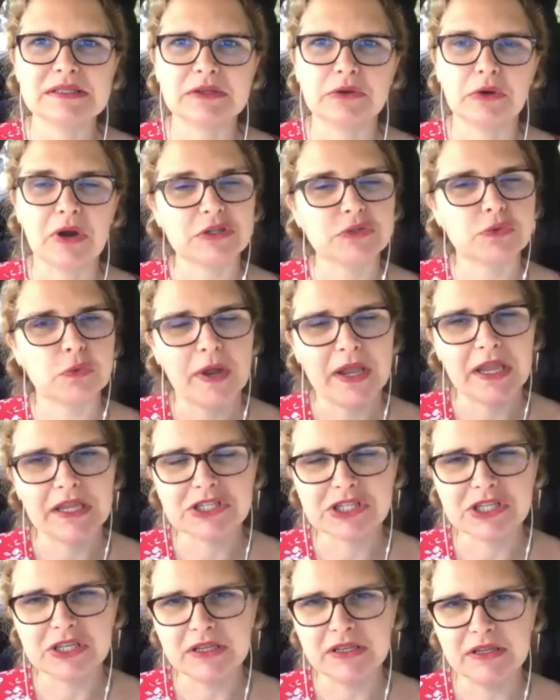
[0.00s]

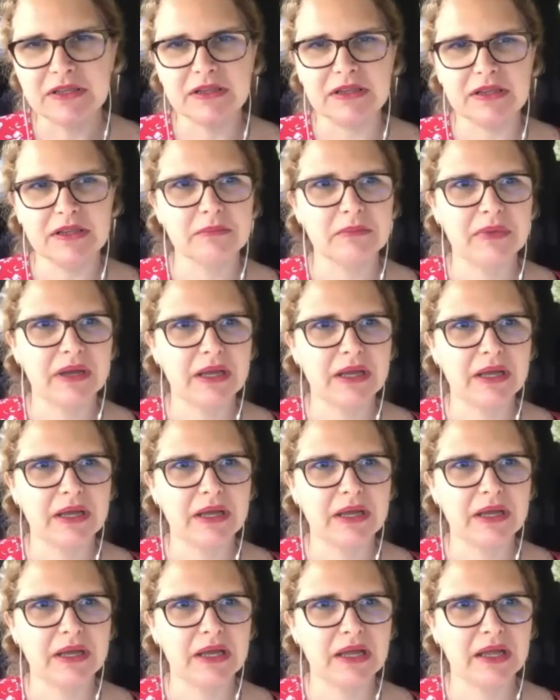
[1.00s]
graduating in
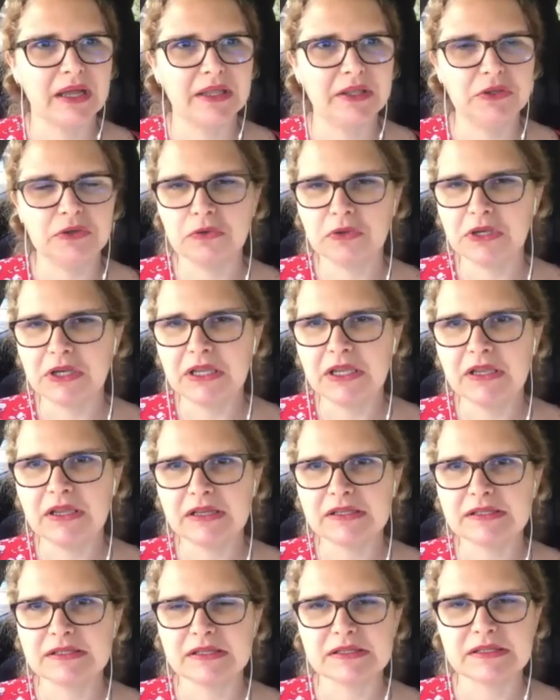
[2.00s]
my uni as
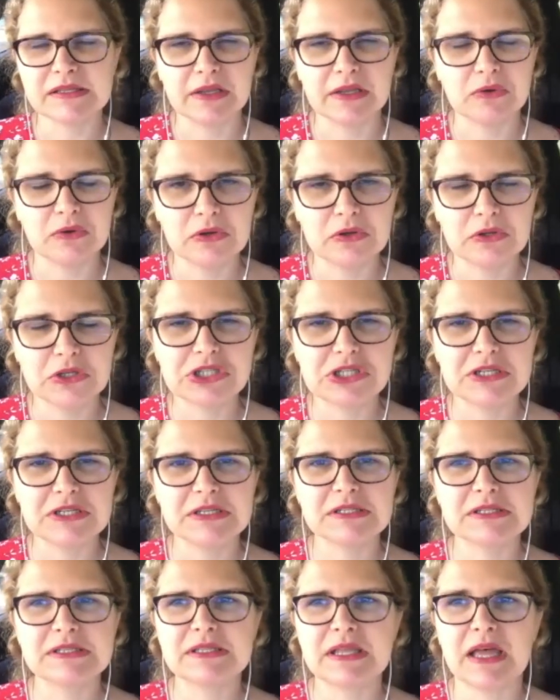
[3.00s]
a
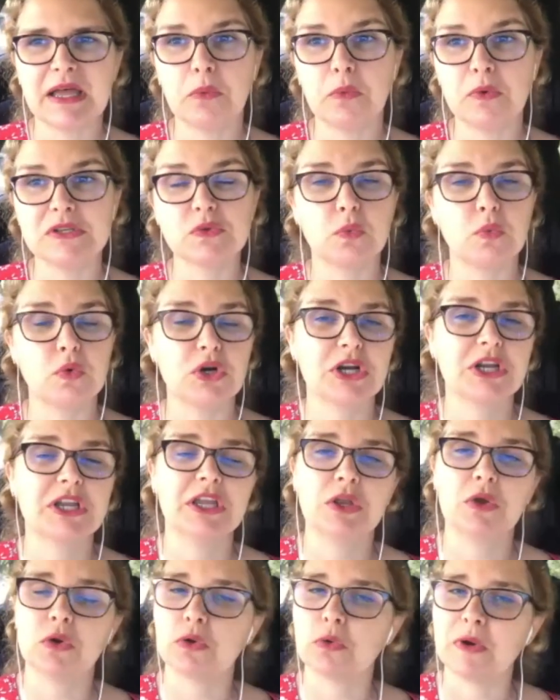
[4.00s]
psychologist. I was
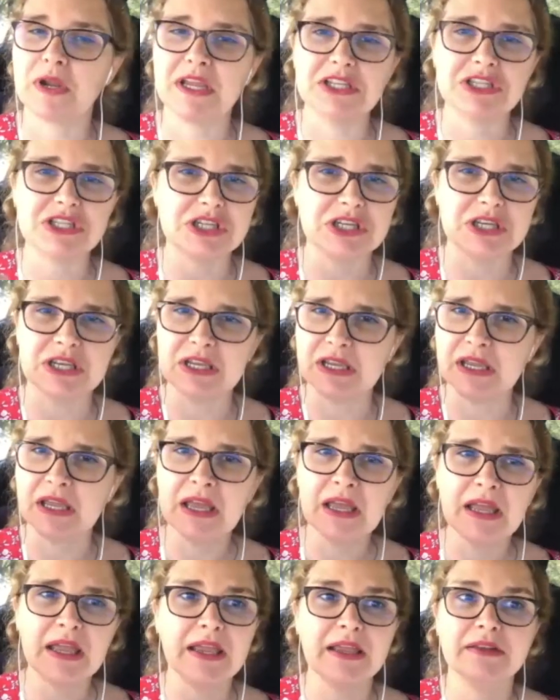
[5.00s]
working already
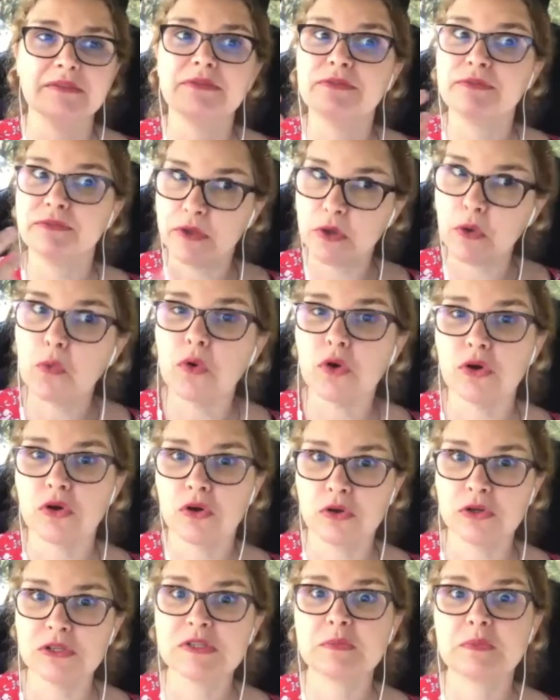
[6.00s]
in few
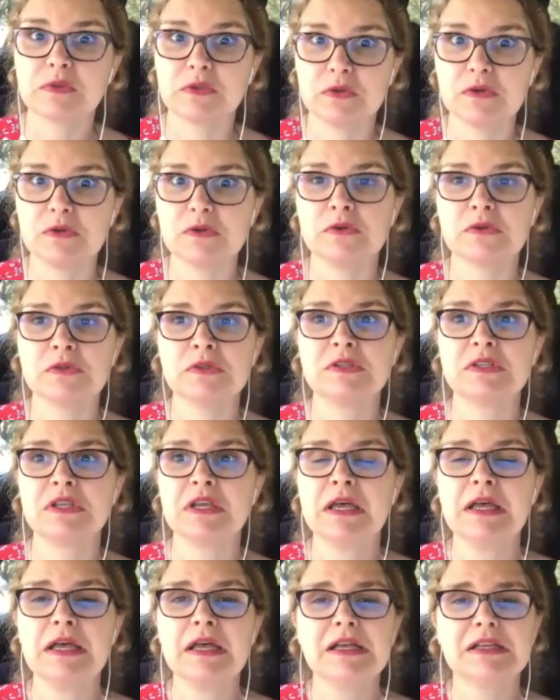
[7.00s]
hospitals.
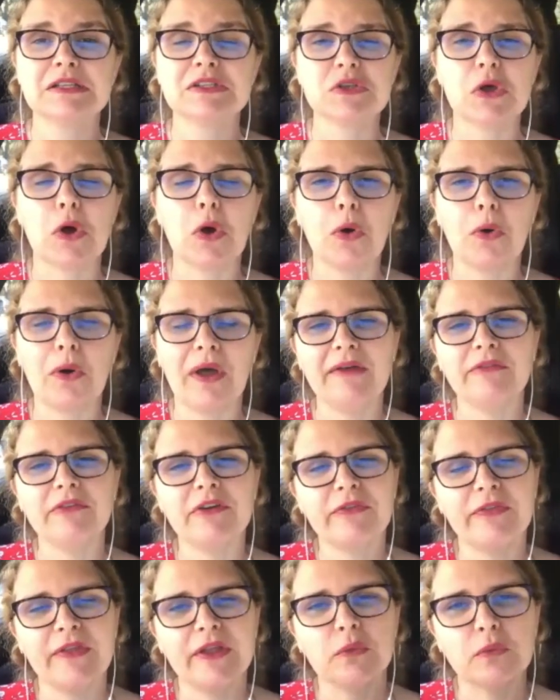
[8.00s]
So
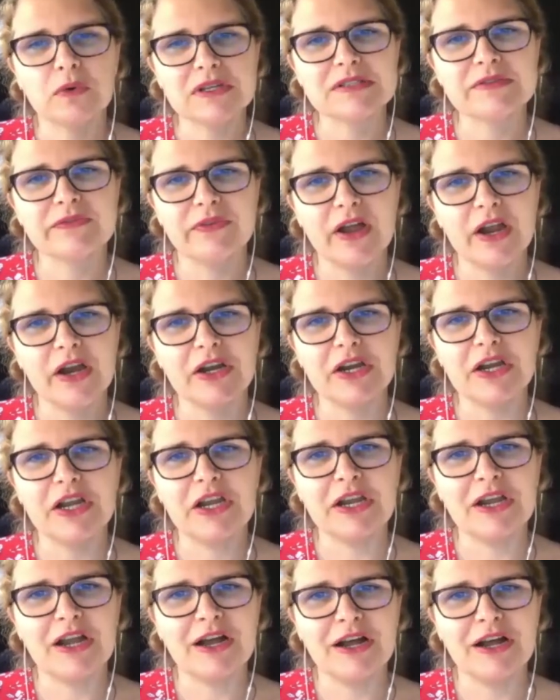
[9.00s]
everything was very